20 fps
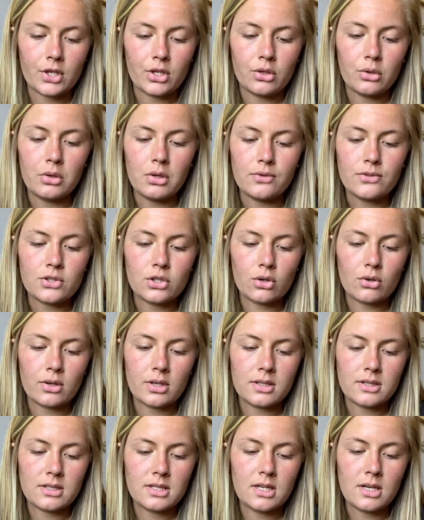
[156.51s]
You have shown
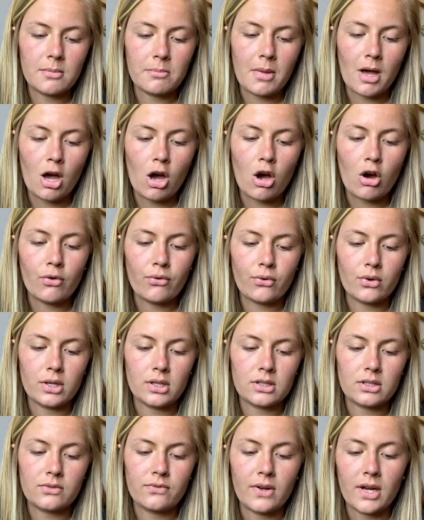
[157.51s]
contempt by
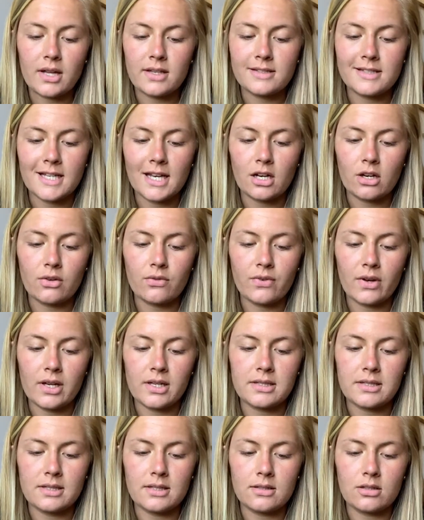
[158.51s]
offering defiled
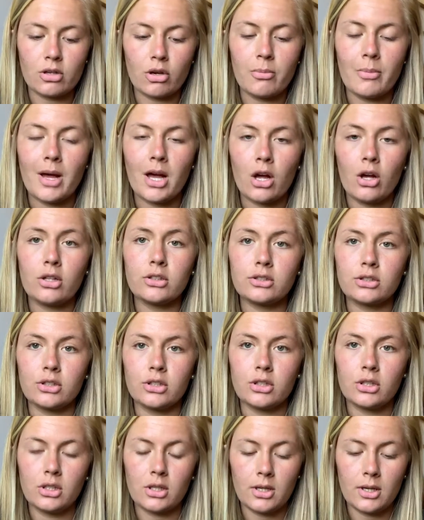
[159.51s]
sacrifices on my
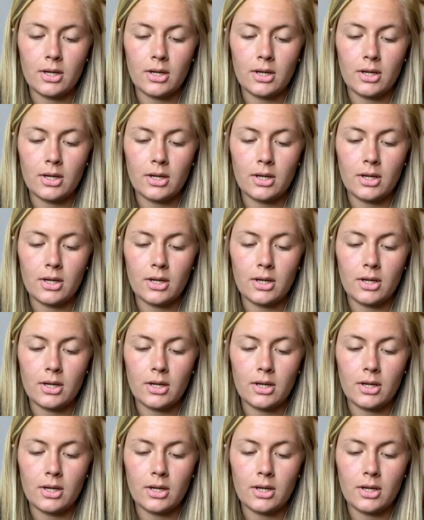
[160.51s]
altar.